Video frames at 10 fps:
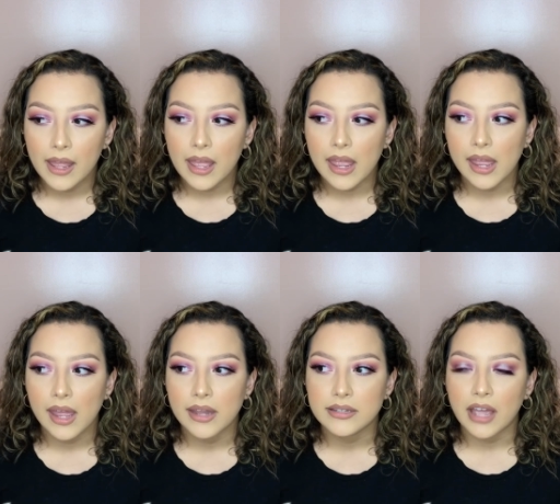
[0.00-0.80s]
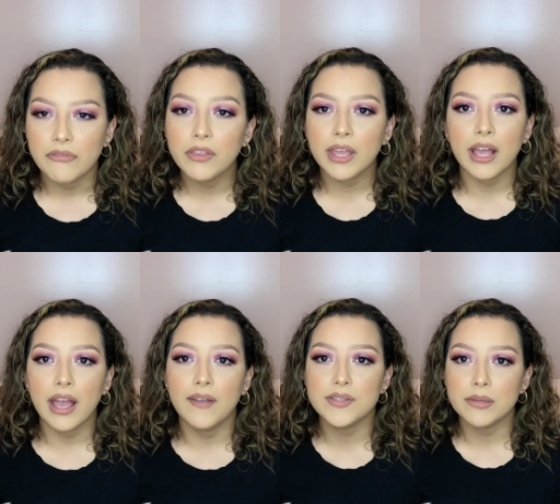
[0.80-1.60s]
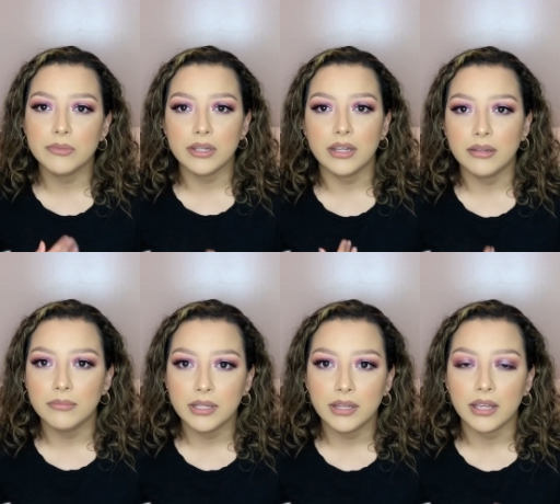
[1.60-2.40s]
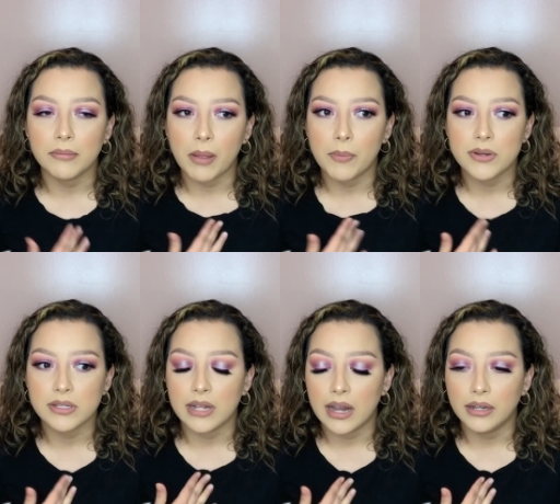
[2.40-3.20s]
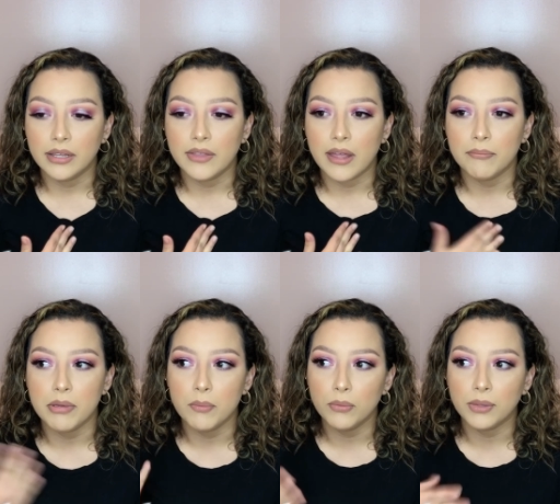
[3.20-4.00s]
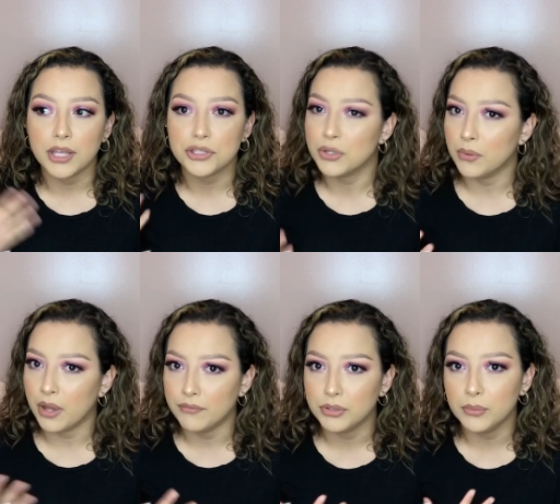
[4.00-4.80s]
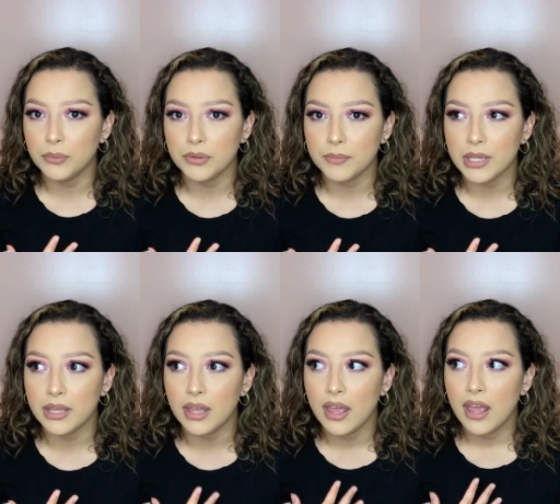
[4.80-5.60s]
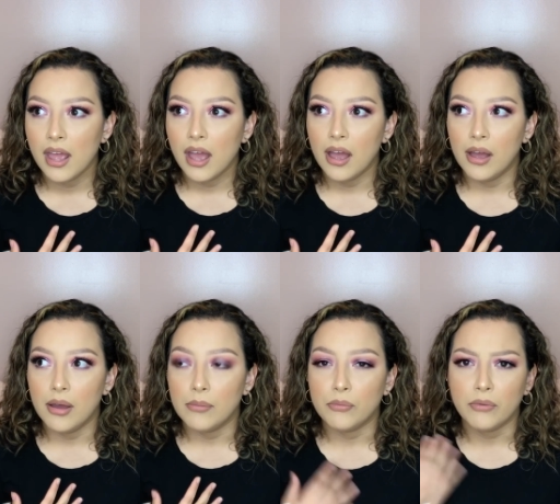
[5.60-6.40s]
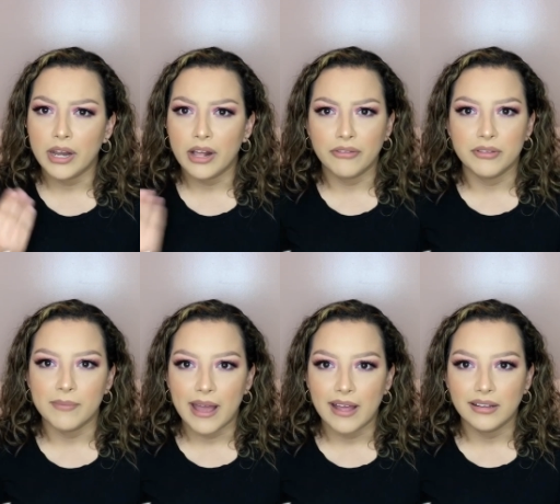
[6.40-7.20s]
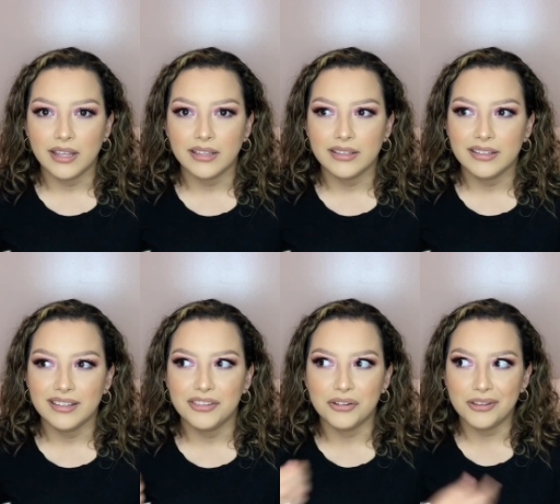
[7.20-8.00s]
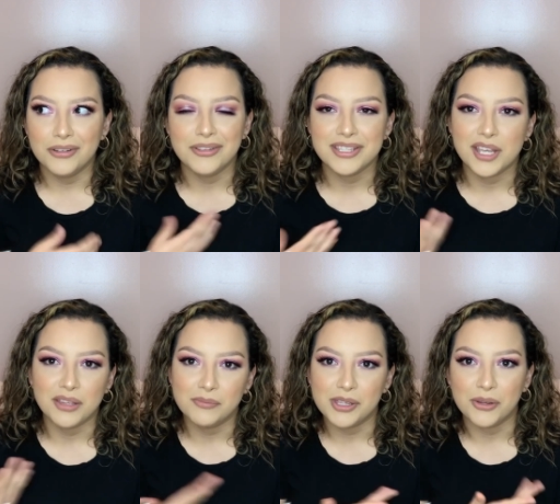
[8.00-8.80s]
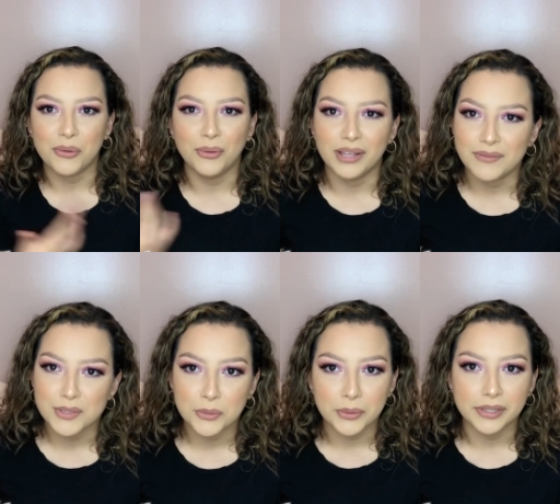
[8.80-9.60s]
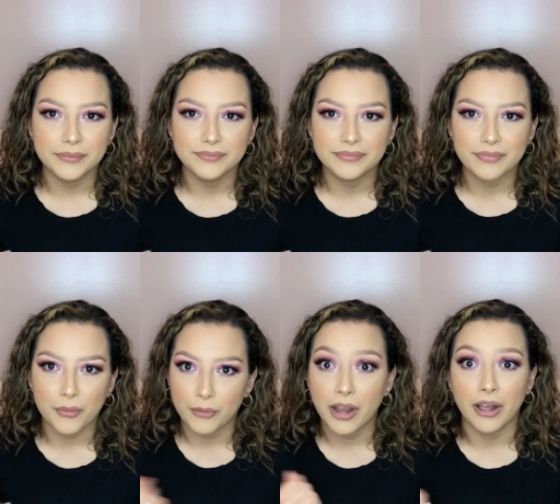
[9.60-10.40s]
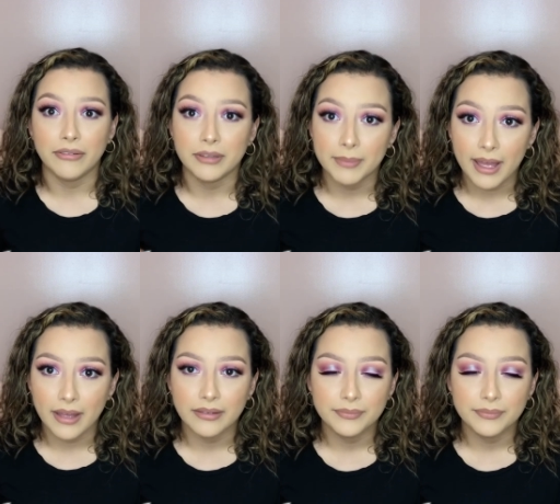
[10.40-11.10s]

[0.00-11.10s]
and I feel like I have something in me like in my personality that people get so comfortable with me um, right off the bat like they're literally telling me their whole life story right off the bat.